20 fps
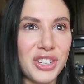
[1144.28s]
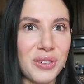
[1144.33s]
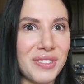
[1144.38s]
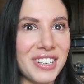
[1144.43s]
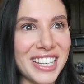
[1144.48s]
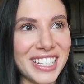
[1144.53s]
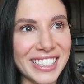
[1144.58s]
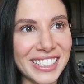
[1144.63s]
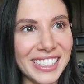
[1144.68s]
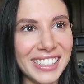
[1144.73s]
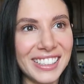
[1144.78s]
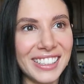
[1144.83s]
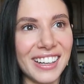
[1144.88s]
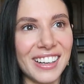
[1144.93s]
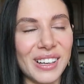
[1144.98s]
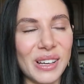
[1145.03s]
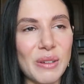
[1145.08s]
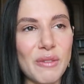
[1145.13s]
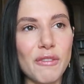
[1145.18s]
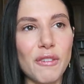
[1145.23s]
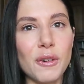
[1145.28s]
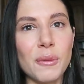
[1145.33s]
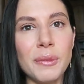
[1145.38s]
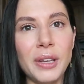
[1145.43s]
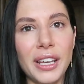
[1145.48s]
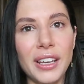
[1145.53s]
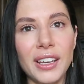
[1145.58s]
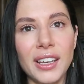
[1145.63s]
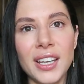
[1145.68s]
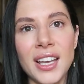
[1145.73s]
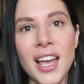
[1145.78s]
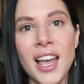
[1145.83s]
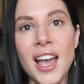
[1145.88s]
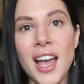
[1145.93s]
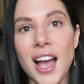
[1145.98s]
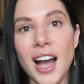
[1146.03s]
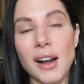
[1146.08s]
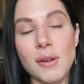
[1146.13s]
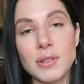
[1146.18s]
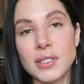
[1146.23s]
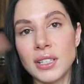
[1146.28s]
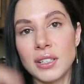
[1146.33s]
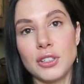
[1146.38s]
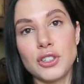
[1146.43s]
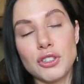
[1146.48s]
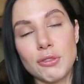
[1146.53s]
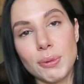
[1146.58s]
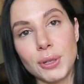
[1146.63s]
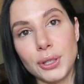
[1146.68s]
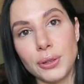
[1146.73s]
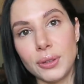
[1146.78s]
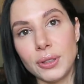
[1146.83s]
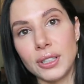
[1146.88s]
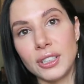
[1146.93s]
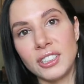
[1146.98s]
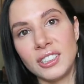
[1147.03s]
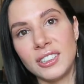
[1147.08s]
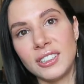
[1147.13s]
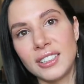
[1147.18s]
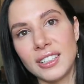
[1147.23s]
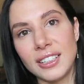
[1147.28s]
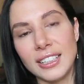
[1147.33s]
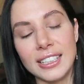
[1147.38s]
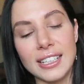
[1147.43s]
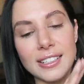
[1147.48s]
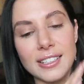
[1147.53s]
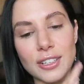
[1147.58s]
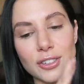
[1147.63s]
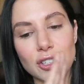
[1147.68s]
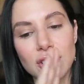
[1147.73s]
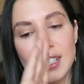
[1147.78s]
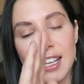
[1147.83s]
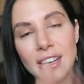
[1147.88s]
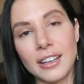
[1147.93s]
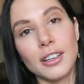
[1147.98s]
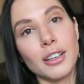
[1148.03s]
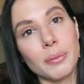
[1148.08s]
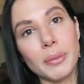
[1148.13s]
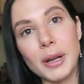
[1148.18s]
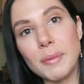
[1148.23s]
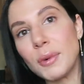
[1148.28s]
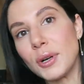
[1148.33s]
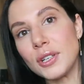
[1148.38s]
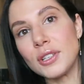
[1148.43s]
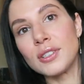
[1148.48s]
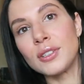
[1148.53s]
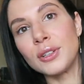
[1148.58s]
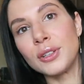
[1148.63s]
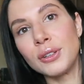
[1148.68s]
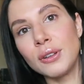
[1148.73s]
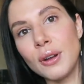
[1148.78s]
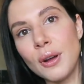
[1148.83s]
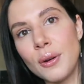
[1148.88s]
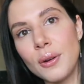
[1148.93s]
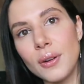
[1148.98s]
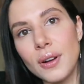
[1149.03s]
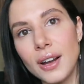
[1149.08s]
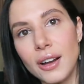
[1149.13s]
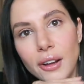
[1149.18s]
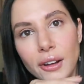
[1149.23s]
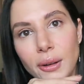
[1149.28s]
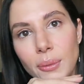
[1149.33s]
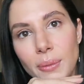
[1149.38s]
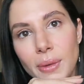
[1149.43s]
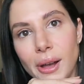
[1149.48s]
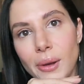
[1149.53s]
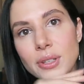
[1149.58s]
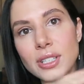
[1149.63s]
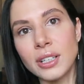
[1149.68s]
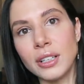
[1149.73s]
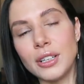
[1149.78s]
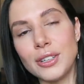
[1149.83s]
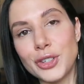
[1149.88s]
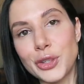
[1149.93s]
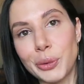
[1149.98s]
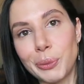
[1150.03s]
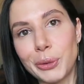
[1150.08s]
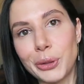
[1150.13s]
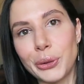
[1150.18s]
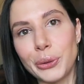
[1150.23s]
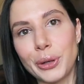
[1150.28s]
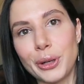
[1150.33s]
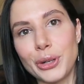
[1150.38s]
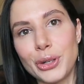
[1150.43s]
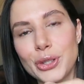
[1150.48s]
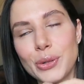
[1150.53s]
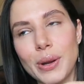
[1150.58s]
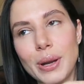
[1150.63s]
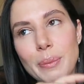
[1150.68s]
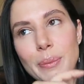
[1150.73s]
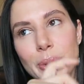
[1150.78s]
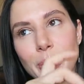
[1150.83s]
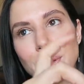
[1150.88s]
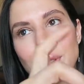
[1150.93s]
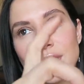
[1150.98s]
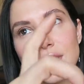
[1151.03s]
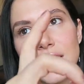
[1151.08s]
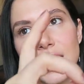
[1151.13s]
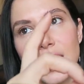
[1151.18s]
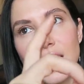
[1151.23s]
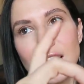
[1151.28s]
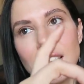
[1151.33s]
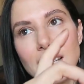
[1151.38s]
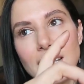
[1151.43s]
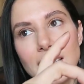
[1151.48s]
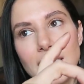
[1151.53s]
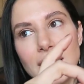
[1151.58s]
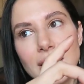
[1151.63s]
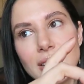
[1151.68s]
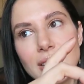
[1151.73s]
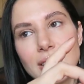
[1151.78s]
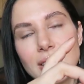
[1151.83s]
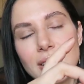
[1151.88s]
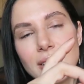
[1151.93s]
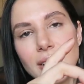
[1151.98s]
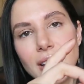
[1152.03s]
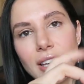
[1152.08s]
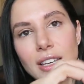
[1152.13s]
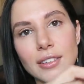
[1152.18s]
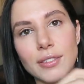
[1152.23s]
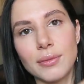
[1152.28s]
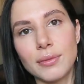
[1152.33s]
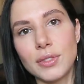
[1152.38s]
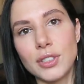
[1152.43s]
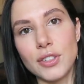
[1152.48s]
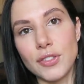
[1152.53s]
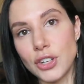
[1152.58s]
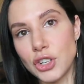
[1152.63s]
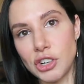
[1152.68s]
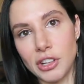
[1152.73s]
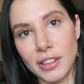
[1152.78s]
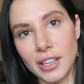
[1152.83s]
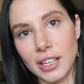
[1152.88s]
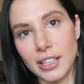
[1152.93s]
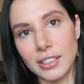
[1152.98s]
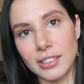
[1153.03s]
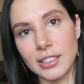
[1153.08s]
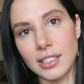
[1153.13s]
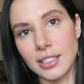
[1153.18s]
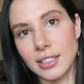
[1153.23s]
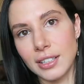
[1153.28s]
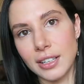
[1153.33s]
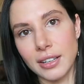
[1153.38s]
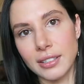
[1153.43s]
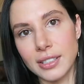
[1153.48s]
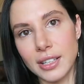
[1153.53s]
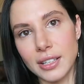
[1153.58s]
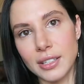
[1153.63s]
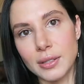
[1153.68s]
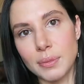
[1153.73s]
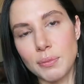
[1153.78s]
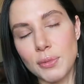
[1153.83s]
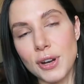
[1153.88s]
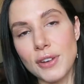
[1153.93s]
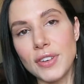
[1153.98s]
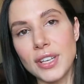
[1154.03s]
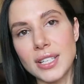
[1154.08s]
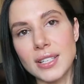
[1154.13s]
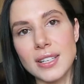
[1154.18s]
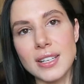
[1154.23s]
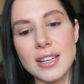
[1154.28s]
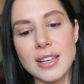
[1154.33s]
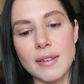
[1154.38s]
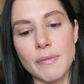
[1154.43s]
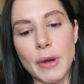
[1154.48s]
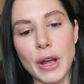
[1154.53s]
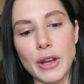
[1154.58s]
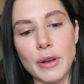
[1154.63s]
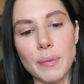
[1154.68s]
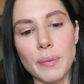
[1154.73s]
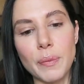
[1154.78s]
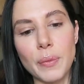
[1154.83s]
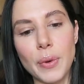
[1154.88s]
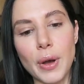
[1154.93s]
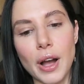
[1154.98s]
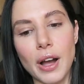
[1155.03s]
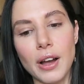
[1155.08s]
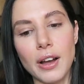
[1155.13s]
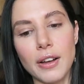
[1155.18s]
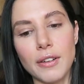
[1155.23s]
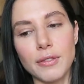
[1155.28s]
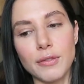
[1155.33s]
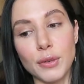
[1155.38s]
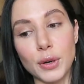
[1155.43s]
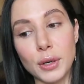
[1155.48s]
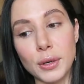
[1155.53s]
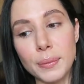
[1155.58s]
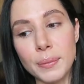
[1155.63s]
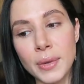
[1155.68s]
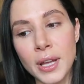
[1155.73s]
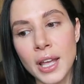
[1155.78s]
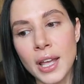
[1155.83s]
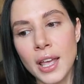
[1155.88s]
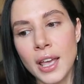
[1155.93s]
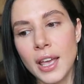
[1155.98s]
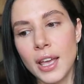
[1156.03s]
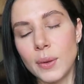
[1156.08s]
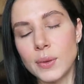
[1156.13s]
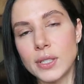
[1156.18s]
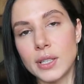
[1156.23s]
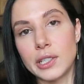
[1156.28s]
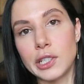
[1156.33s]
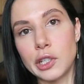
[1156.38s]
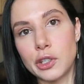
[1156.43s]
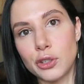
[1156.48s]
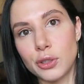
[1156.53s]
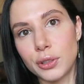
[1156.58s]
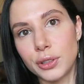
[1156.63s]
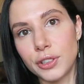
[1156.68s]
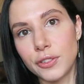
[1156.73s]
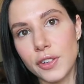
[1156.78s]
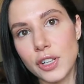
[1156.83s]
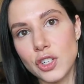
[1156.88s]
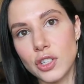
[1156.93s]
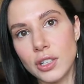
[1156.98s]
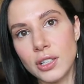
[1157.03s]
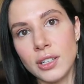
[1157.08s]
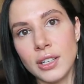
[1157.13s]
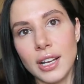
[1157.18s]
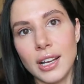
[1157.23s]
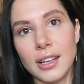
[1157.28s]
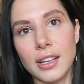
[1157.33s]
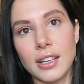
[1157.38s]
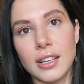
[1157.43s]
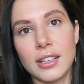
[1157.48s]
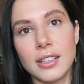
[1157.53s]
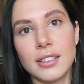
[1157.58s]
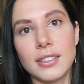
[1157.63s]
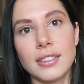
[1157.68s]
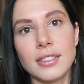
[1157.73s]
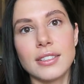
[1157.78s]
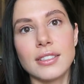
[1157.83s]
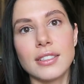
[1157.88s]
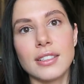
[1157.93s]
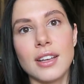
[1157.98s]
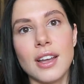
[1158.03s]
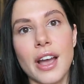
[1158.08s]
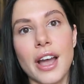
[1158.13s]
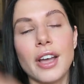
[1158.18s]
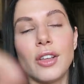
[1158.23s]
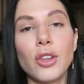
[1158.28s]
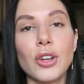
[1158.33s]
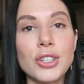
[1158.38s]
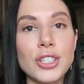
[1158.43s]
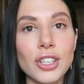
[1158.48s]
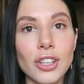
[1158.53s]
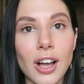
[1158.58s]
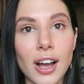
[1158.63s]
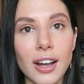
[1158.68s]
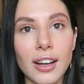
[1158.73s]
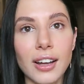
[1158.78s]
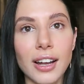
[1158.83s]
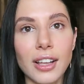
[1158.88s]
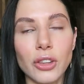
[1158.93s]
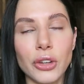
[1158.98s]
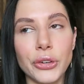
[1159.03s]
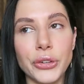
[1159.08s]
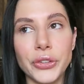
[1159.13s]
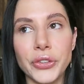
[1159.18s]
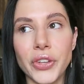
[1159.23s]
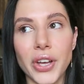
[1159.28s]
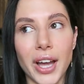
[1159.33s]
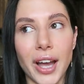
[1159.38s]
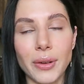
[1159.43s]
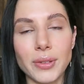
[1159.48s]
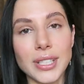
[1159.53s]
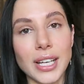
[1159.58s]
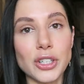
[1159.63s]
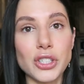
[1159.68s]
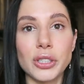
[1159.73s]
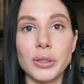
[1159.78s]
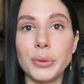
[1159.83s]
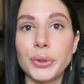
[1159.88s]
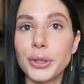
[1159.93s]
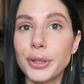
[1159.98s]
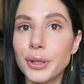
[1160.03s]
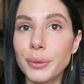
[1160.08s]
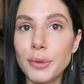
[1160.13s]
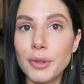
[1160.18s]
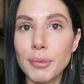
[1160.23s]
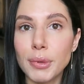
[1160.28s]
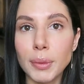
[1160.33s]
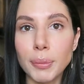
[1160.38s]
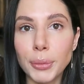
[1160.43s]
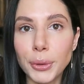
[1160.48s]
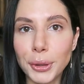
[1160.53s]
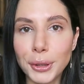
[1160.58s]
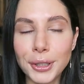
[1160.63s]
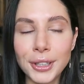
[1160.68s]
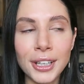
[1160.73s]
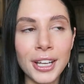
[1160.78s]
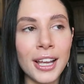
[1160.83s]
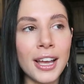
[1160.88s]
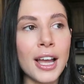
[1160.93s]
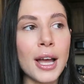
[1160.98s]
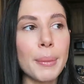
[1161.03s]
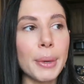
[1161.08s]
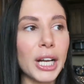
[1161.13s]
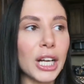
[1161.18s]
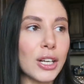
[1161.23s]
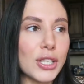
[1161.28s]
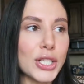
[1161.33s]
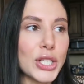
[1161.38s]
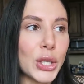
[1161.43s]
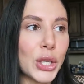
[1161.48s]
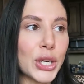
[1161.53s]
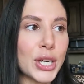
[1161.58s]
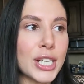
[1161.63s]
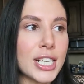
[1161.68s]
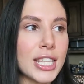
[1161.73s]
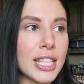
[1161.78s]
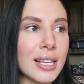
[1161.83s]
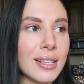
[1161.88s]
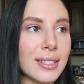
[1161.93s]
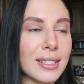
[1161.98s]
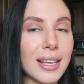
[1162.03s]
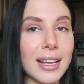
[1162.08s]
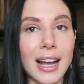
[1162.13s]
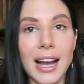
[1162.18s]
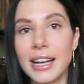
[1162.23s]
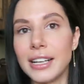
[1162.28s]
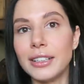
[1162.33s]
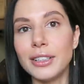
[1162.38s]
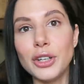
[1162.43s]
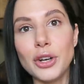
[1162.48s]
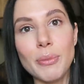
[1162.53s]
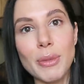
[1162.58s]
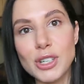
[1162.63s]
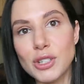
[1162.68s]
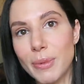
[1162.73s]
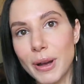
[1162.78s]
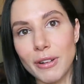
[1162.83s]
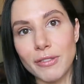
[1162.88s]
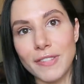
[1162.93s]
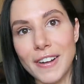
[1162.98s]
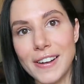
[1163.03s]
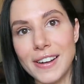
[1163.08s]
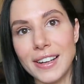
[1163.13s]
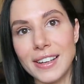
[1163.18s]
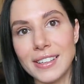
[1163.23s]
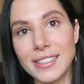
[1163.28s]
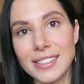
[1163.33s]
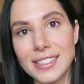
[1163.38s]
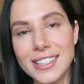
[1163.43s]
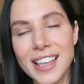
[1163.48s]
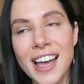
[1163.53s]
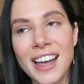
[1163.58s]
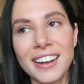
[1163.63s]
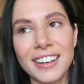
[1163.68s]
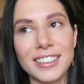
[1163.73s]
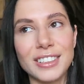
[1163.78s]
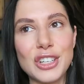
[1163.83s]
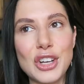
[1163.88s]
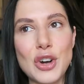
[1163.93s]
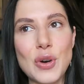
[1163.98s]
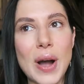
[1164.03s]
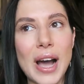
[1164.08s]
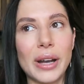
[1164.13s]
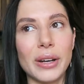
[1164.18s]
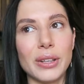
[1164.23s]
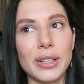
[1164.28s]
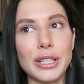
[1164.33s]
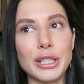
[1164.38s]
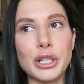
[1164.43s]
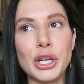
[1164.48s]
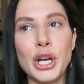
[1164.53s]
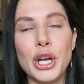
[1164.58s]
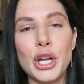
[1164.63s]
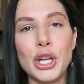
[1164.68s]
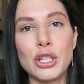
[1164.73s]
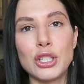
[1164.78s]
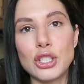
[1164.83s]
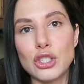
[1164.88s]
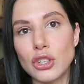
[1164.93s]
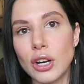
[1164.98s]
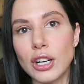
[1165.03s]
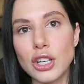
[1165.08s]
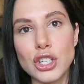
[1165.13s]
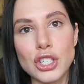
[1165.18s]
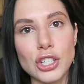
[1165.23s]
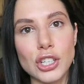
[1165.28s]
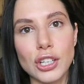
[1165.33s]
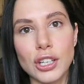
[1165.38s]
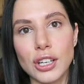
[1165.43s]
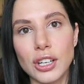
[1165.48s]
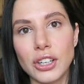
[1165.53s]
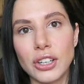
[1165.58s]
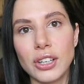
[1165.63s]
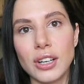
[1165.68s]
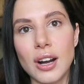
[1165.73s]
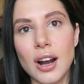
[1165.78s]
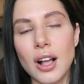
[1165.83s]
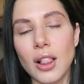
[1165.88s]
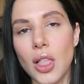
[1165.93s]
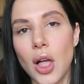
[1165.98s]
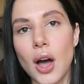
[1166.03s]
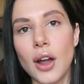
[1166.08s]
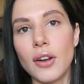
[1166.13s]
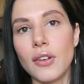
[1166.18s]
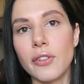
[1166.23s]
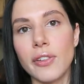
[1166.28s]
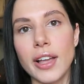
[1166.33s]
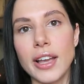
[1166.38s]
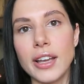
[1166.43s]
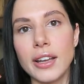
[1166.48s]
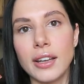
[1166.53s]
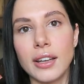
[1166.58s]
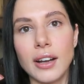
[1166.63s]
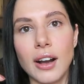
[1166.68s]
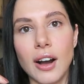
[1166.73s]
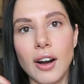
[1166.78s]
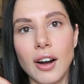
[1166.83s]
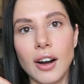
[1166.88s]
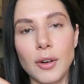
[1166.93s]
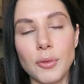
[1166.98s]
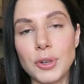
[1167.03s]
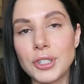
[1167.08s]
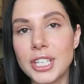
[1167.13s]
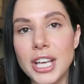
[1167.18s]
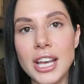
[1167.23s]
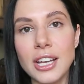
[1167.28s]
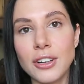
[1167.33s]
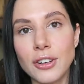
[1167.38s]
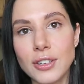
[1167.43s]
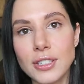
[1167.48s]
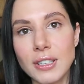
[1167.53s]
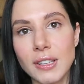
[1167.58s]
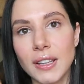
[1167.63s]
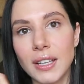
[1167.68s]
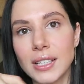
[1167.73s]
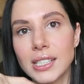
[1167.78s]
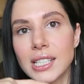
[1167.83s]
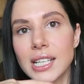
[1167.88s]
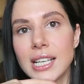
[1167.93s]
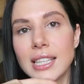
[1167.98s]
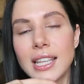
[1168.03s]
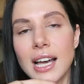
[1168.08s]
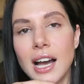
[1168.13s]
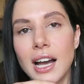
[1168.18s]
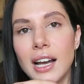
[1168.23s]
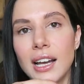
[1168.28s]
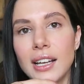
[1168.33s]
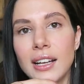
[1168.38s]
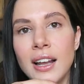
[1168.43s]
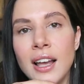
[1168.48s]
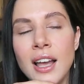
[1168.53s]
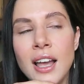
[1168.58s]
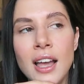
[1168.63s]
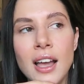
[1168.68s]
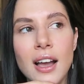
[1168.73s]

do you need it? Um, for me, I was an entrepreneur. I guess I'll just end on my personal note. Um, I was an entrepreneur, so I built a like division that didn't exist previously in my uh, firm. It was a digital division and I learned a lot. I learned that I was actually really good with people. But I also learned things like I didn't know much about finance. I didn't know how to like structure a lot of like our retainers and things like that.